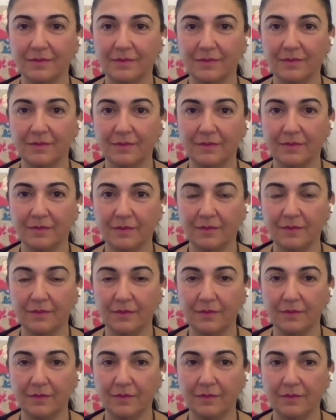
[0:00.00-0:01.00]

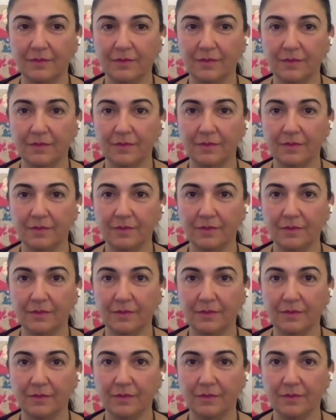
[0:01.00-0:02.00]

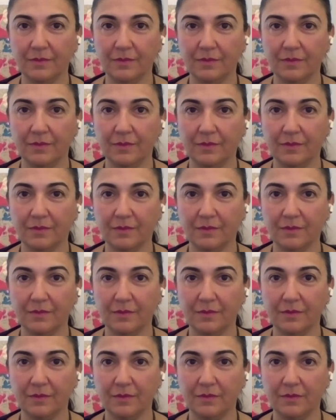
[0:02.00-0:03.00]
(silent)